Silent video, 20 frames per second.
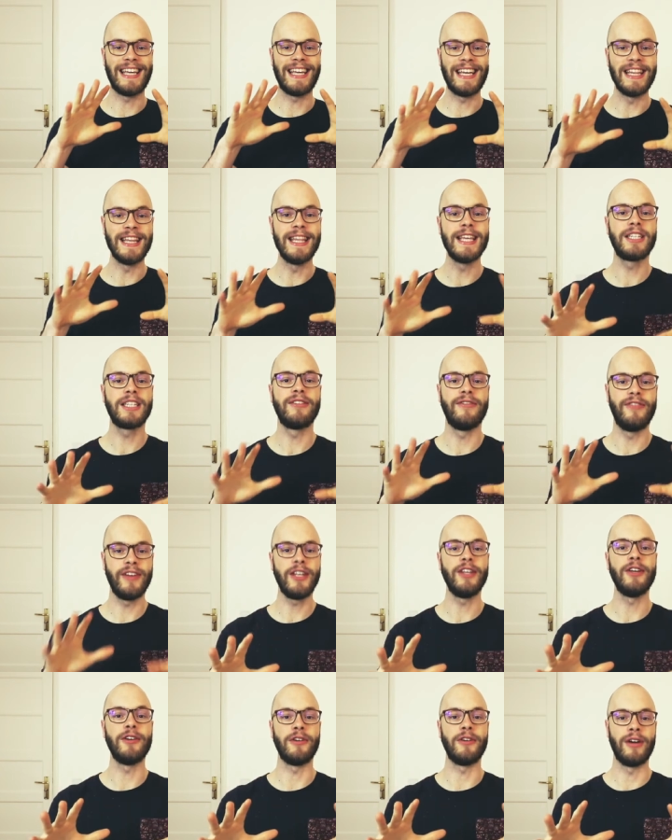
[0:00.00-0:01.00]
In this
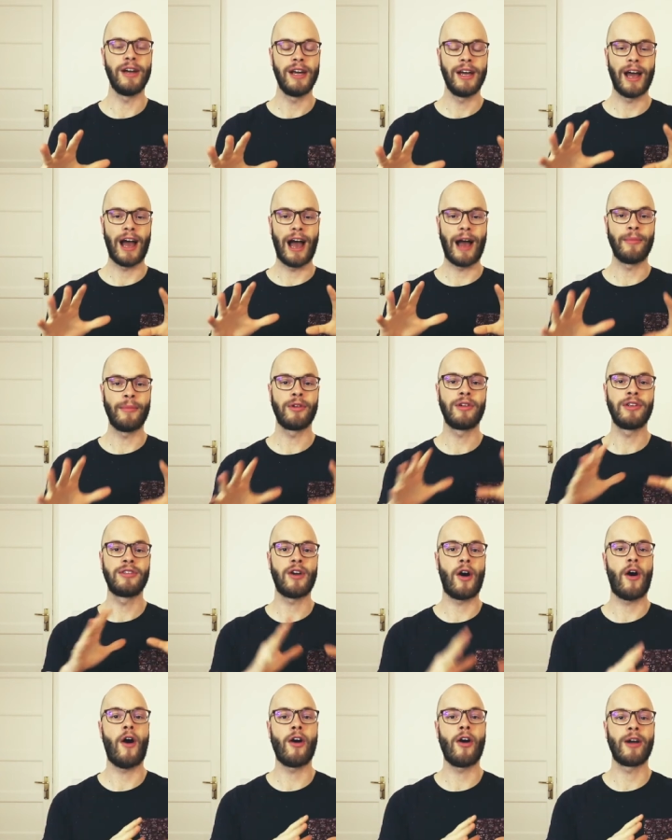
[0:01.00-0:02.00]
video, I'm going to
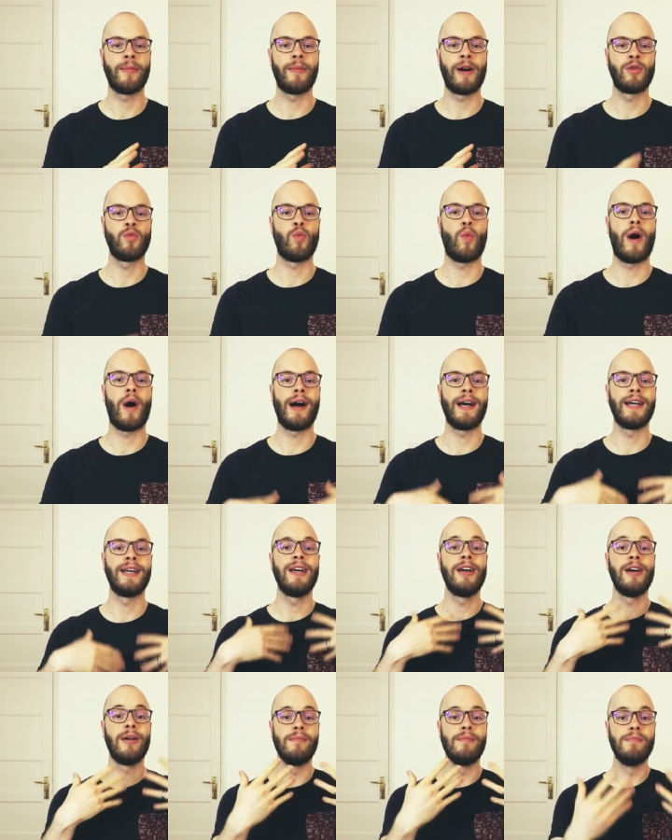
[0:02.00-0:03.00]
talk about
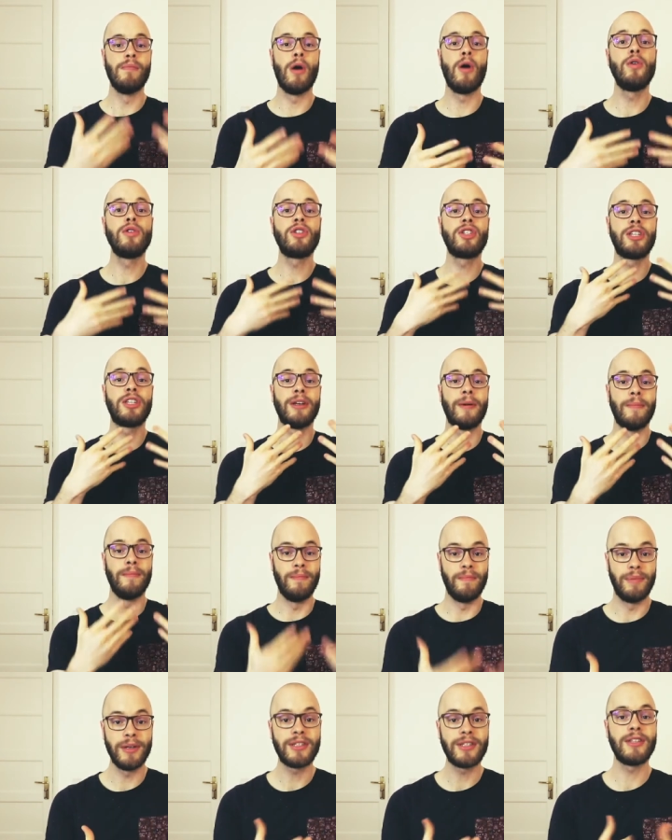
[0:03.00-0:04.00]
why most
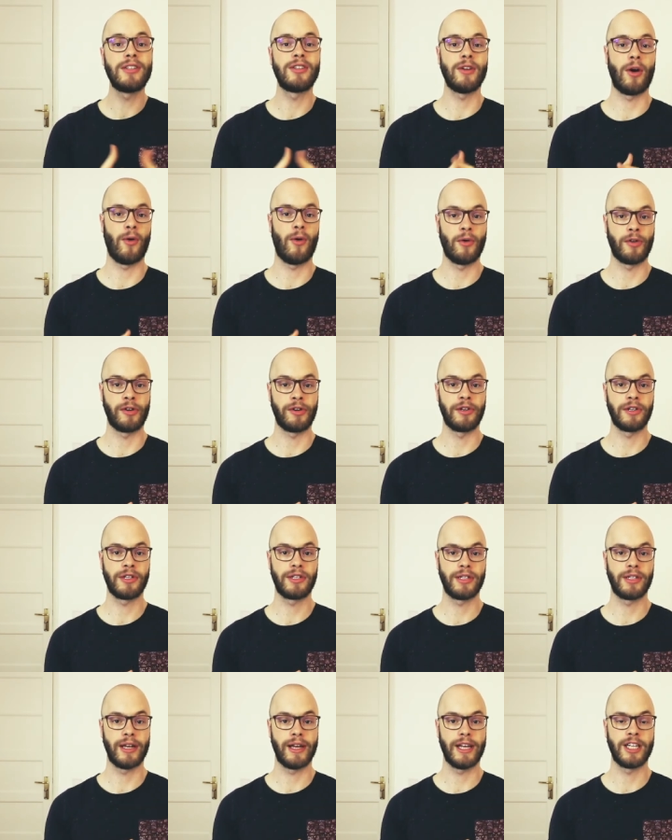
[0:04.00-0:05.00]
business
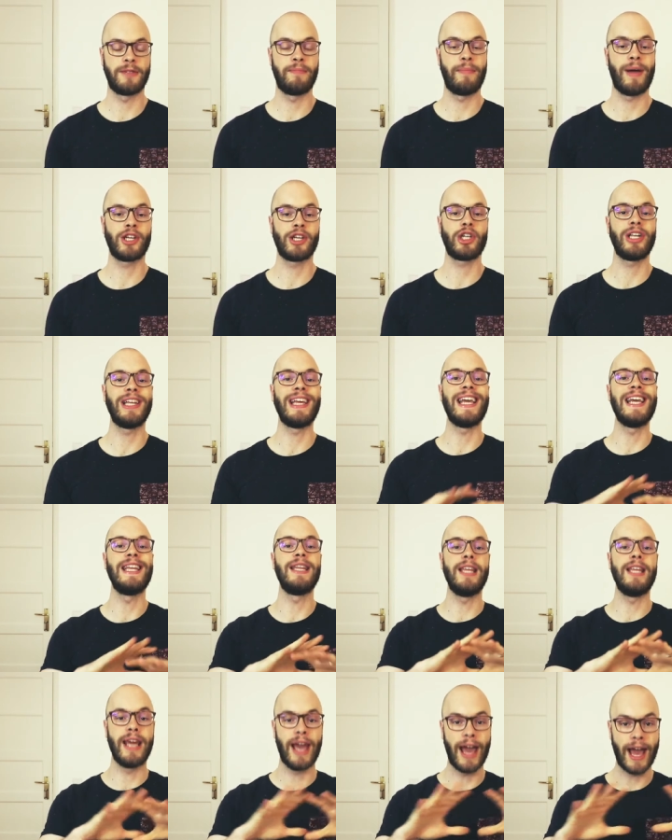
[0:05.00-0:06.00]
owners, especially in
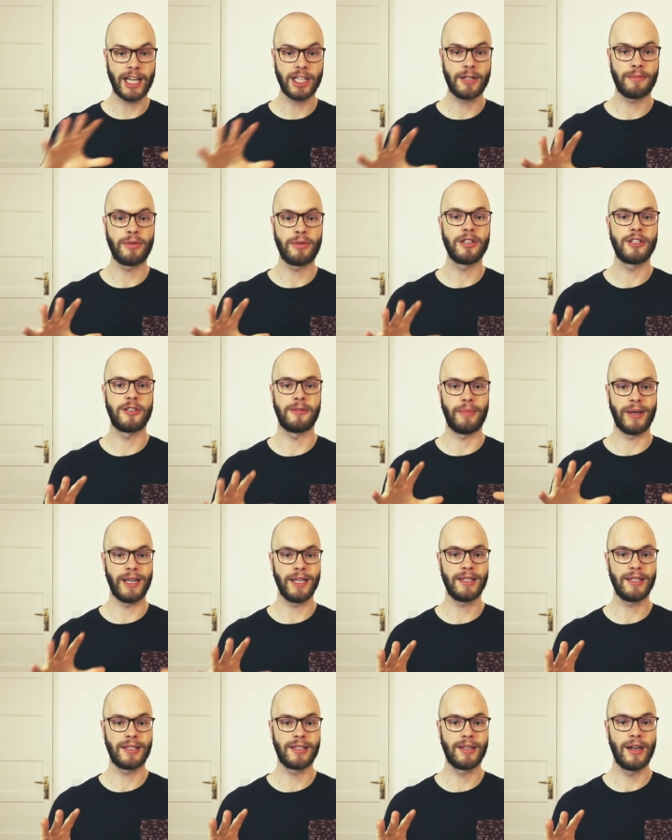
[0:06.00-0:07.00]
the expert
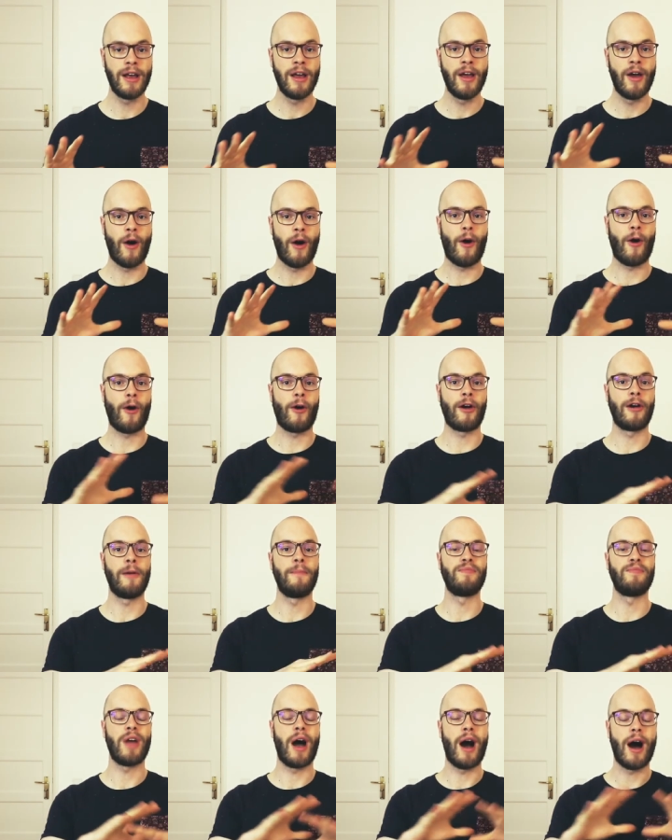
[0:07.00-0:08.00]
space,
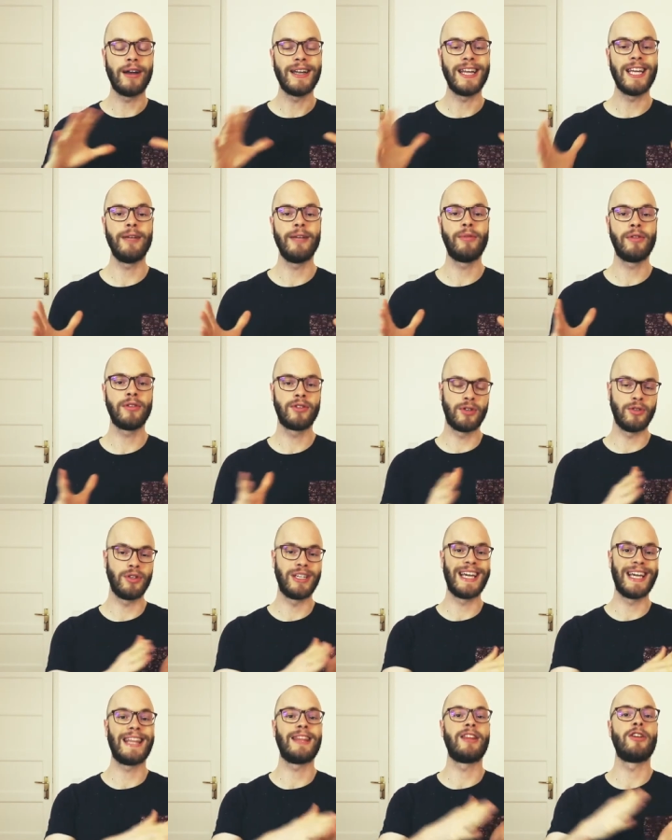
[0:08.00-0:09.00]
are unable to
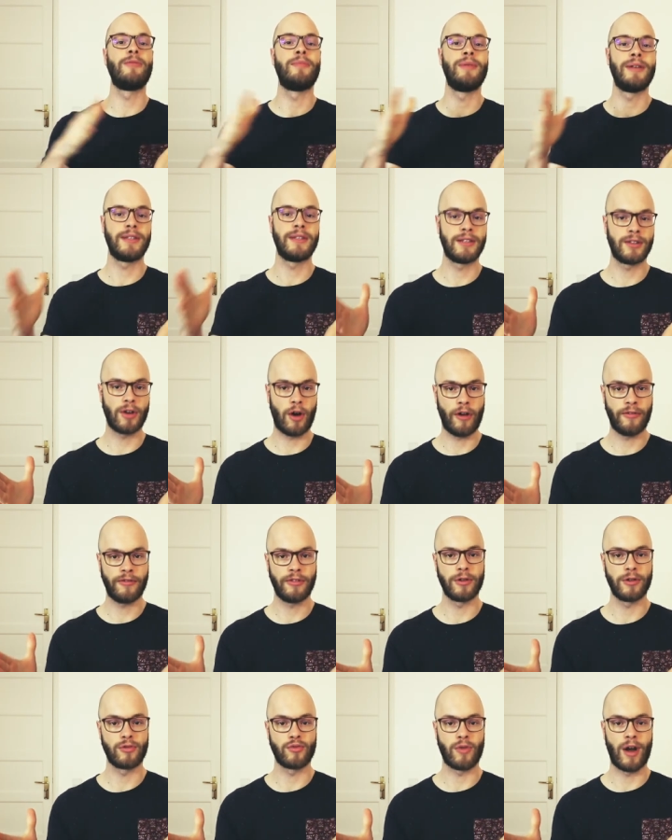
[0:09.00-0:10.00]
get their business off
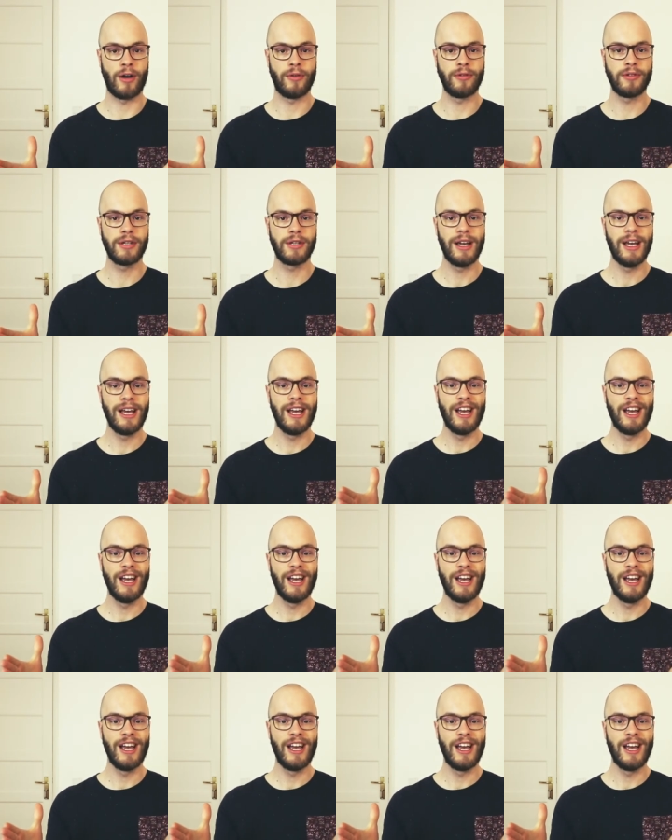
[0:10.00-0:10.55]
the ground